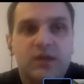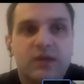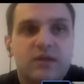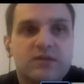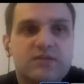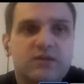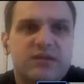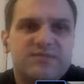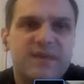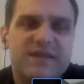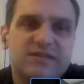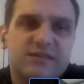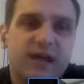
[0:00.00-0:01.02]
So he
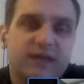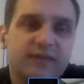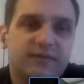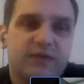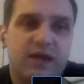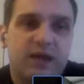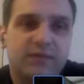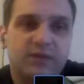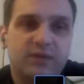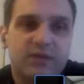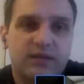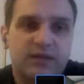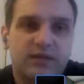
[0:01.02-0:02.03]
spends a lot of time
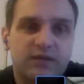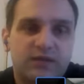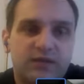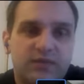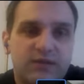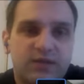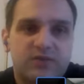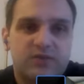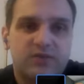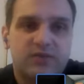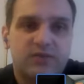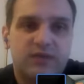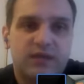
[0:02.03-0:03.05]
looking into
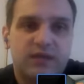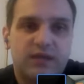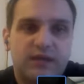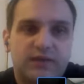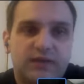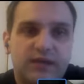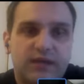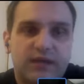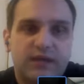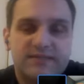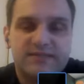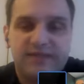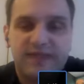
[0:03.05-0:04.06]
innovation and
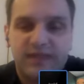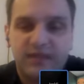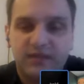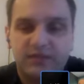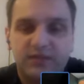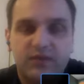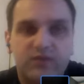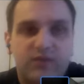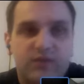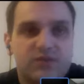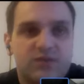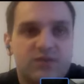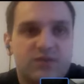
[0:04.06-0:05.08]
scale of
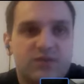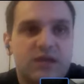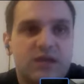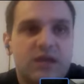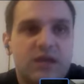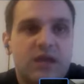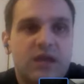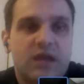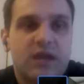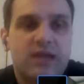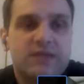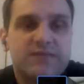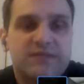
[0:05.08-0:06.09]
innovation. And
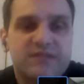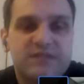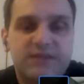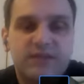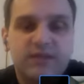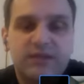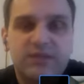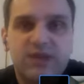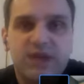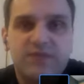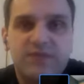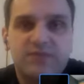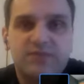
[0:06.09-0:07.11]
specifically,
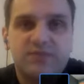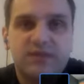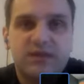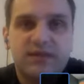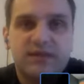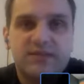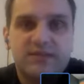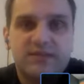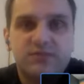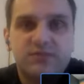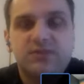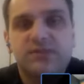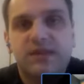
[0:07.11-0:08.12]
jobs to be done is
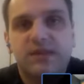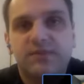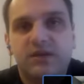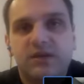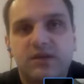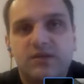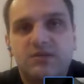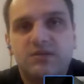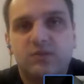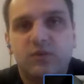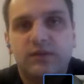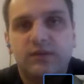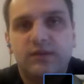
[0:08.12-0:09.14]
interesting because
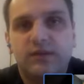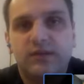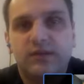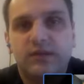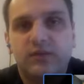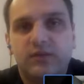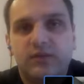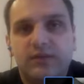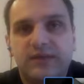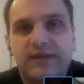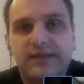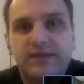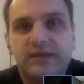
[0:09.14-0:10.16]
what
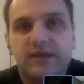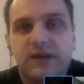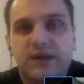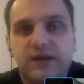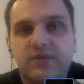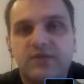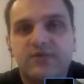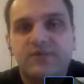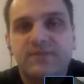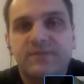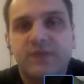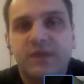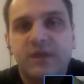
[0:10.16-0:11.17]
Clayton argues
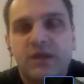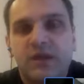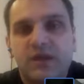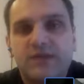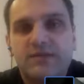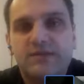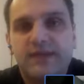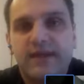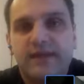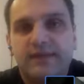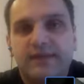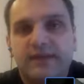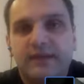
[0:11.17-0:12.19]
is that
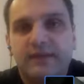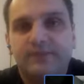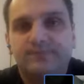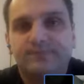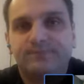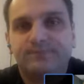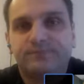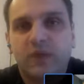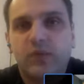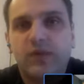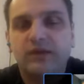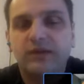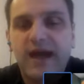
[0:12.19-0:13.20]
we
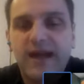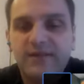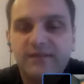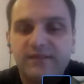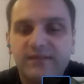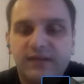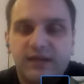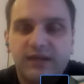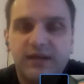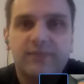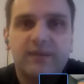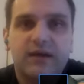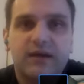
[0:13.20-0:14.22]
a lot of
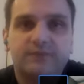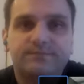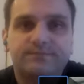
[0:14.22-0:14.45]
time